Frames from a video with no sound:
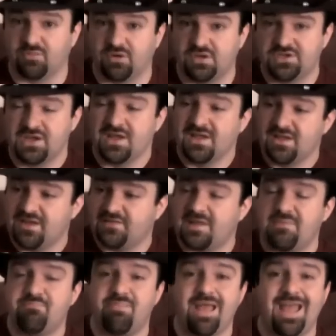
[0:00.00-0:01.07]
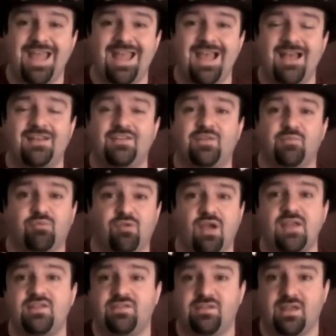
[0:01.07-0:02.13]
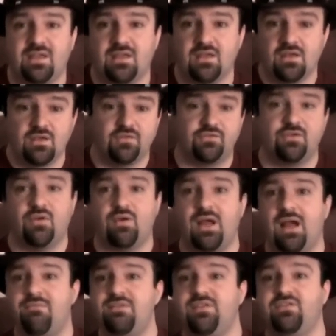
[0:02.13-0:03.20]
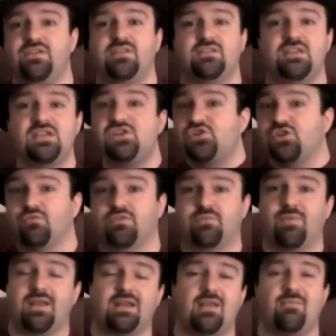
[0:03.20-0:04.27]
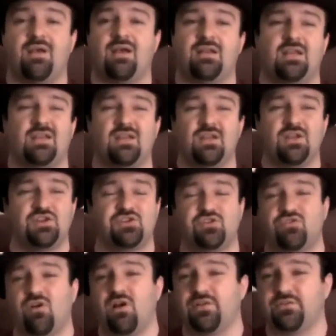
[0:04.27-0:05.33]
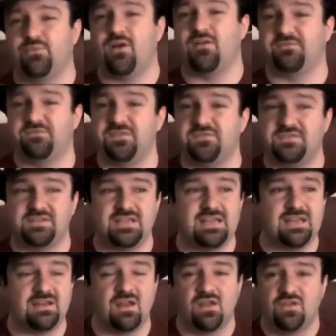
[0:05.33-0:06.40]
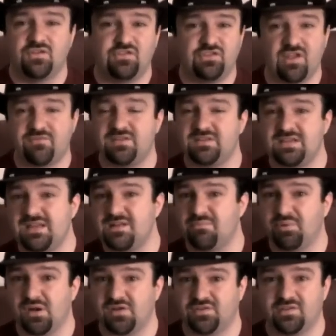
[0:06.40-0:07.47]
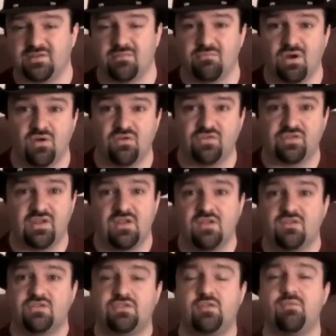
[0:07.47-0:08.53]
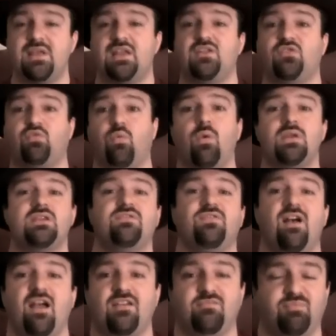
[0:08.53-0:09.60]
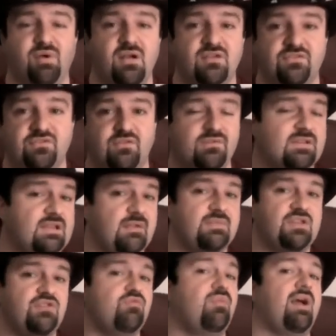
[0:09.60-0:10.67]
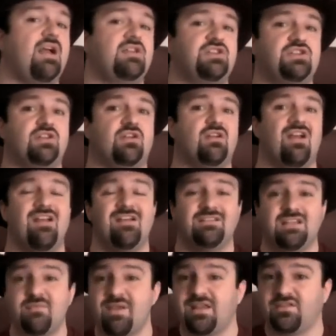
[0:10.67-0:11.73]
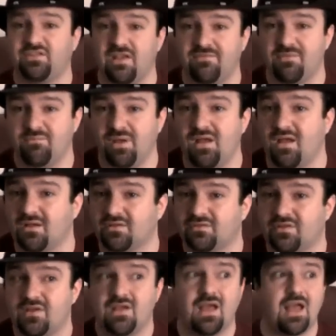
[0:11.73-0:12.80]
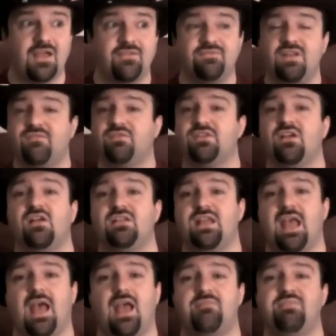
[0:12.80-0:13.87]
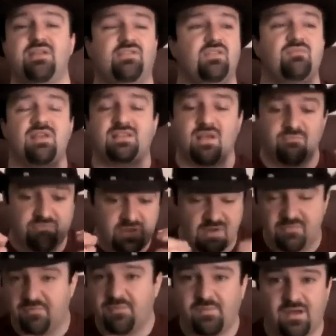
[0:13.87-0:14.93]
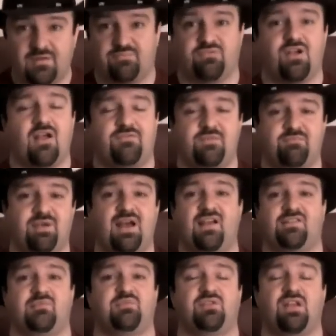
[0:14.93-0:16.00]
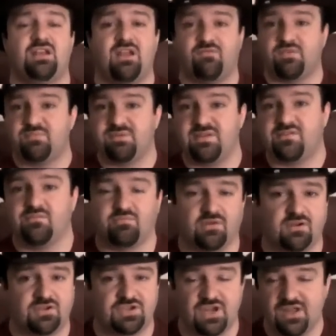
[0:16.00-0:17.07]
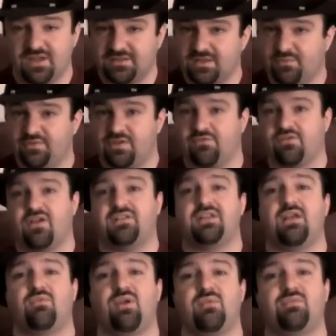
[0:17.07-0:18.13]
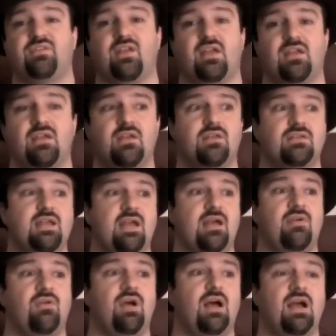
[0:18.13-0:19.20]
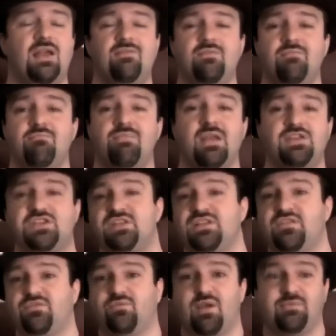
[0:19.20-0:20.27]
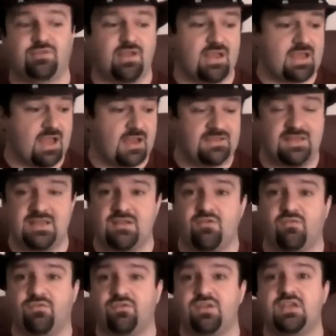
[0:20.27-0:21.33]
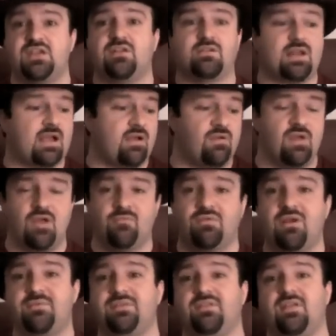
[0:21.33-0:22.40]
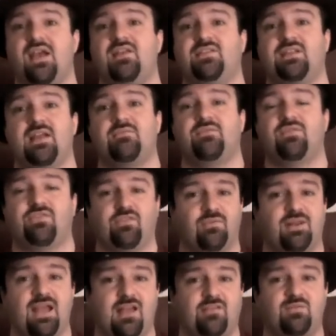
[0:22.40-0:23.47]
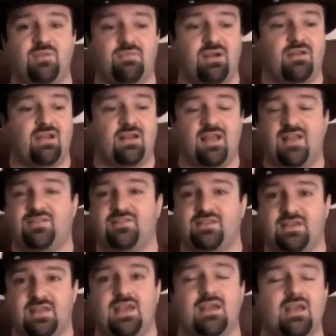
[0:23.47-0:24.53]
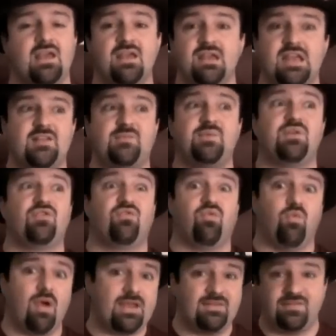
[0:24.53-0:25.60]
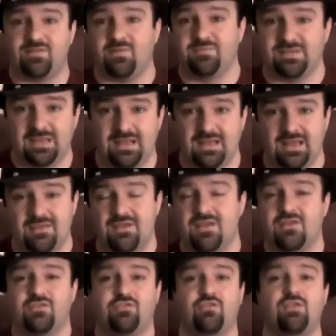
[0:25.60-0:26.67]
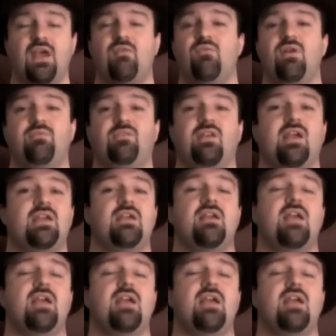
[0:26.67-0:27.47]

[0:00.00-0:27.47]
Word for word: merch is they pad the pricing. So obviously a t-shirt with my name on it should cost, what, 15, 17 bucks at the most? They'll make it 25 bucks. So every time that you buy a shirt, they make 7 bucks. I've never done that. I basically make the minimum amount of profit possible on every piece of merch that was ever on that website. Now, I haven't mentioned this website, I think, in over a year now. Probably the last time was when someone asked me about it on Ask the King. It's been quite some time. So that website